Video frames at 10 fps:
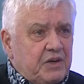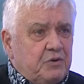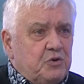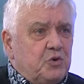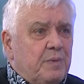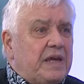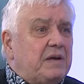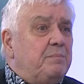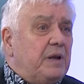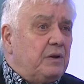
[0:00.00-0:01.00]
Could you make a
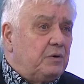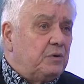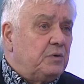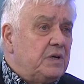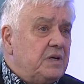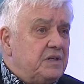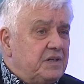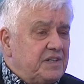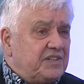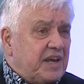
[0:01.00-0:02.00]
pillow to
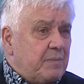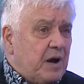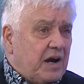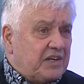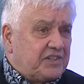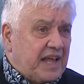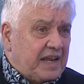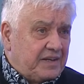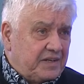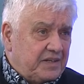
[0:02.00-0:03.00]
the same high
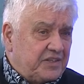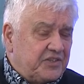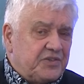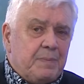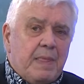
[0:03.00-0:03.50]
standards?